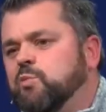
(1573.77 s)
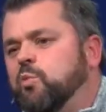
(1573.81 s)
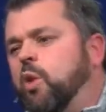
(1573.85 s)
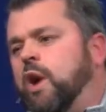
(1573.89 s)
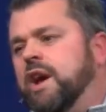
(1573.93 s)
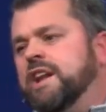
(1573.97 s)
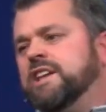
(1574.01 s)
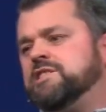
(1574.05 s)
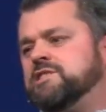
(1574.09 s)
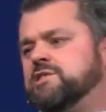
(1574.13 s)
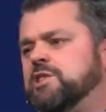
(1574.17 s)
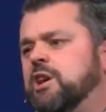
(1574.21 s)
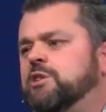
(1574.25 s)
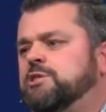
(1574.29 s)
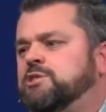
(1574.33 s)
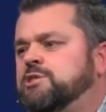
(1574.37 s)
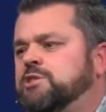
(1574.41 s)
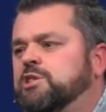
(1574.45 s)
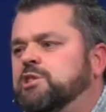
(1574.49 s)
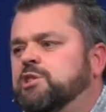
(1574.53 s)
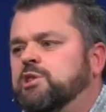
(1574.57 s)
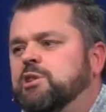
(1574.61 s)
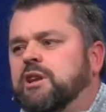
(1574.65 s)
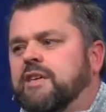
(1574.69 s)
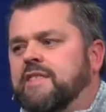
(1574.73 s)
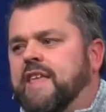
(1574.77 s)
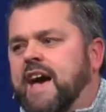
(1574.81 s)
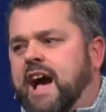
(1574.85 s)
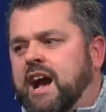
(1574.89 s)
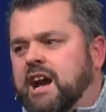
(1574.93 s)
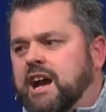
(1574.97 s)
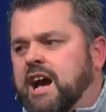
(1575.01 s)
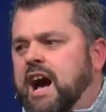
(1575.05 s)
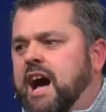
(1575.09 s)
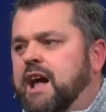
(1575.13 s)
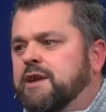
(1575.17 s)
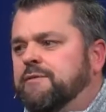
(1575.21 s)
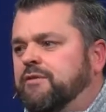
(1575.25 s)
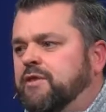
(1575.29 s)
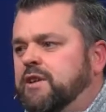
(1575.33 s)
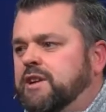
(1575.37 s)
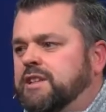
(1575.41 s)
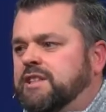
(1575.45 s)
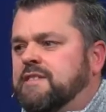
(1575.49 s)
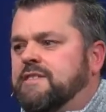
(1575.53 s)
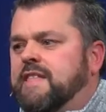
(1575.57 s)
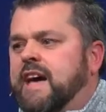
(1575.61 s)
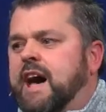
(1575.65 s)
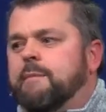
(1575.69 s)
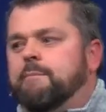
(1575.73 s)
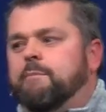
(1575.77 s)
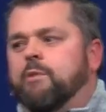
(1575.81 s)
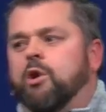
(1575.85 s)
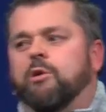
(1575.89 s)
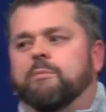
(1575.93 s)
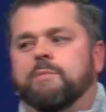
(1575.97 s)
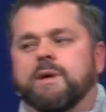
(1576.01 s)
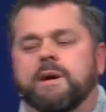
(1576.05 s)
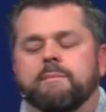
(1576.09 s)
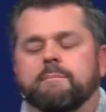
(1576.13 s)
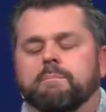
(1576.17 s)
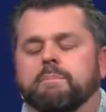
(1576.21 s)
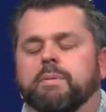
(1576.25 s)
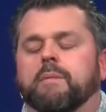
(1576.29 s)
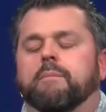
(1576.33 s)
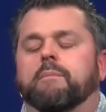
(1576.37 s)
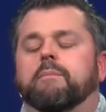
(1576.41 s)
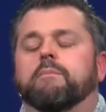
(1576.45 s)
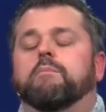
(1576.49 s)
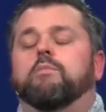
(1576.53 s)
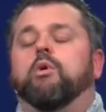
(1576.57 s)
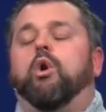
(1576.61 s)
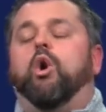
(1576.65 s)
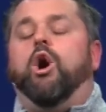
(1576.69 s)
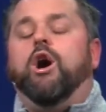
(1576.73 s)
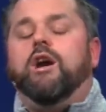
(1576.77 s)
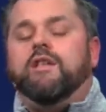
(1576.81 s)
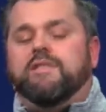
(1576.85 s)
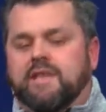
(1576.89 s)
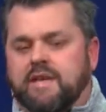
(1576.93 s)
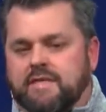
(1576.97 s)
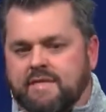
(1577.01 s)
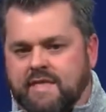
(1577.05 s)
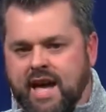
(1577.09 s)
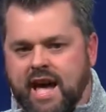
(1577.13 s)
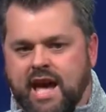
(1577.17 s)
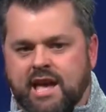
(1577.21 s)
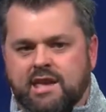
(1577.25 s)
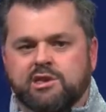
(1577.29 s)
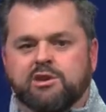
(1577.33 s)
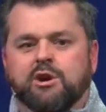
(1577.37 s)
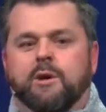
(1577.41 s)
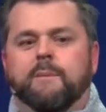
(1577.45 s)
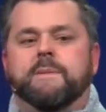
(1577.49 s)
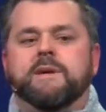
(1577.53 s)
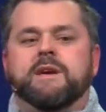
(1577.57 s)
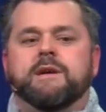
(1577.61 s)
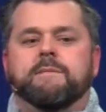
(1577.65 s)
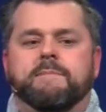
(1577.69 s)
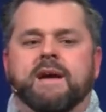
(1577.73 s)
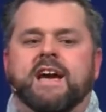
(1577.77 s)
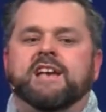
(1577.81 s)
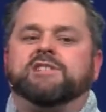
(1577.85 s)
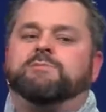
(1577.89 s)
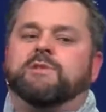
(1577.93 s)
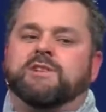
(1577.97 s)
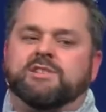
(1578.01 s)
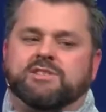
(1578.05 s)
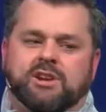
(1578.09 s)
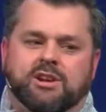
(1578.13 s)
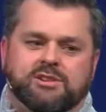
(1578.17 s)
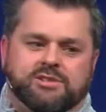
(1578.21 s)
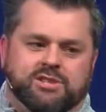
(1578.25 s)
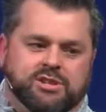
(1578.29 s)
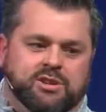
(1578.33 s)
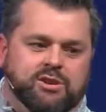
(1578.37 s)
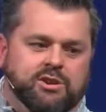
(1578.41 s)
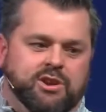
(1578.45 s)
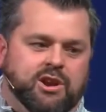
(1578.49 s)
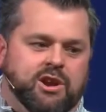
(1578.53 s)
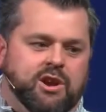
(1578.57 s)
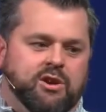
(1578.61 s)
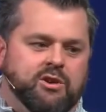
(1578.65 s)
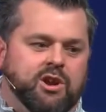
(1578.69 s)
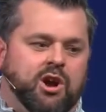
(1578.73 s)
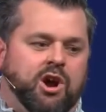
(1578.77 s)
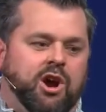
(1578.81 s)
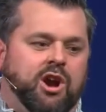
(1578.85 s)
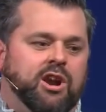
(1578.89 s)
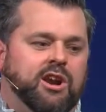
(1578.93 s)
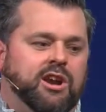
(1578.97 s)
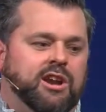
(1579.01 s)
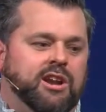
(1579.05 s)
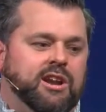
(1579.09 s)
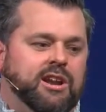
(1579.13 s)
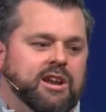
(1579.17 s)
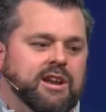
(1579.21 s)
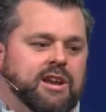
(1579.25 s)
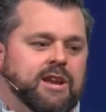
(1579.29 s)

what it starts to do to that conflict in that moment. But more than that, you'll be amazed what it starts to do to your own heart.